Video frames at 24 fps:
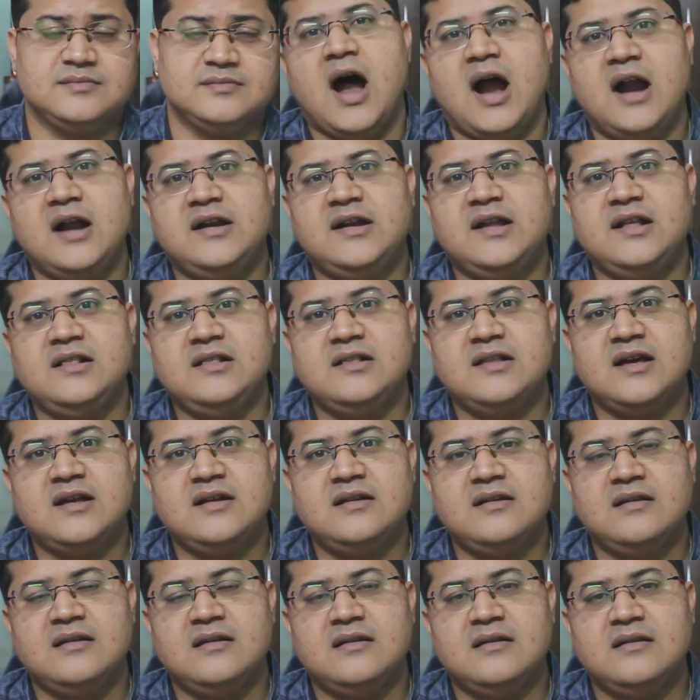Until
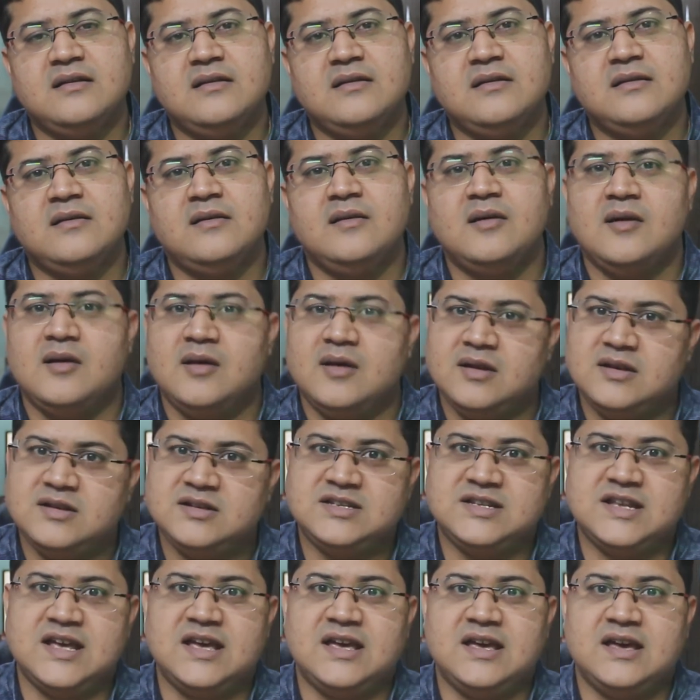then,
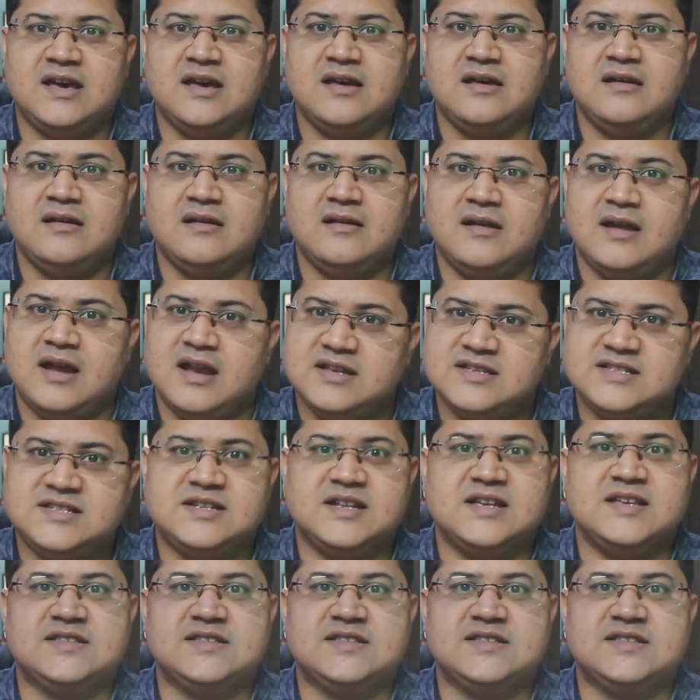take care and stay